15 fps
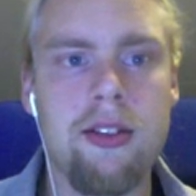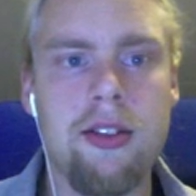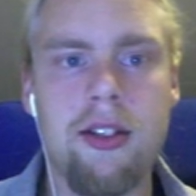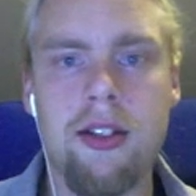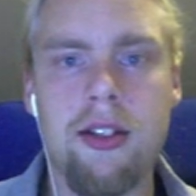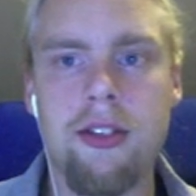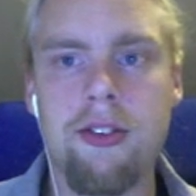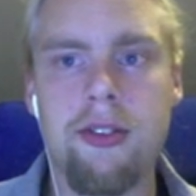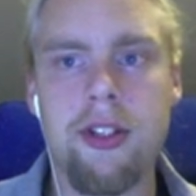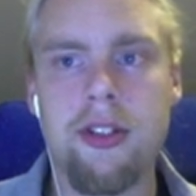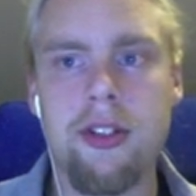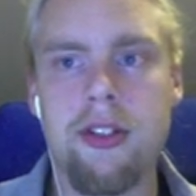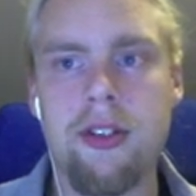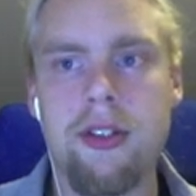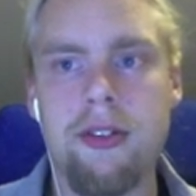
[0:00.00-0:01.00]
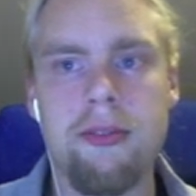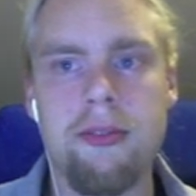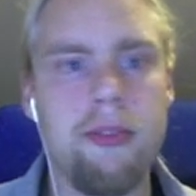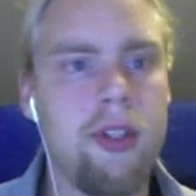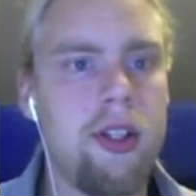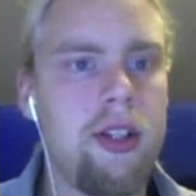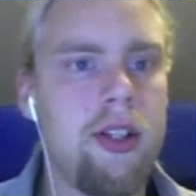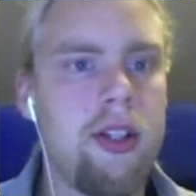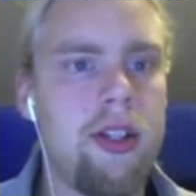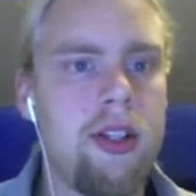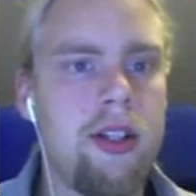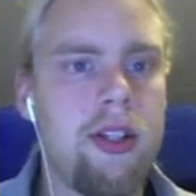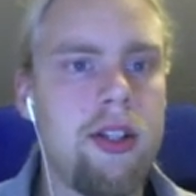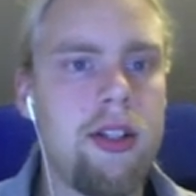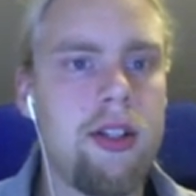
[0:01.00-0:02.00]
on Twitter
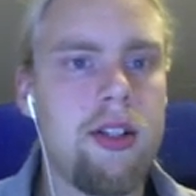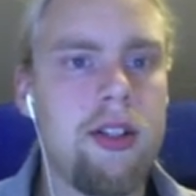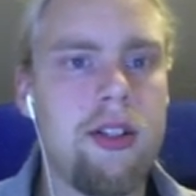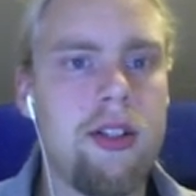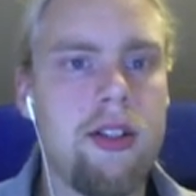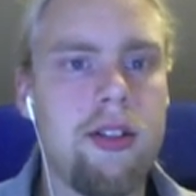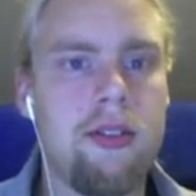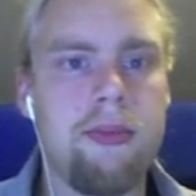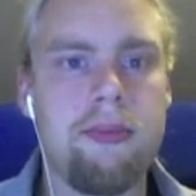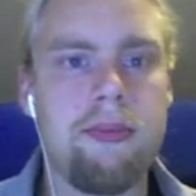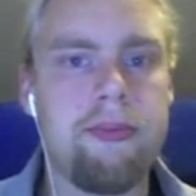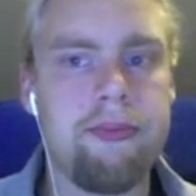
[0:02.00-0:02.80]
and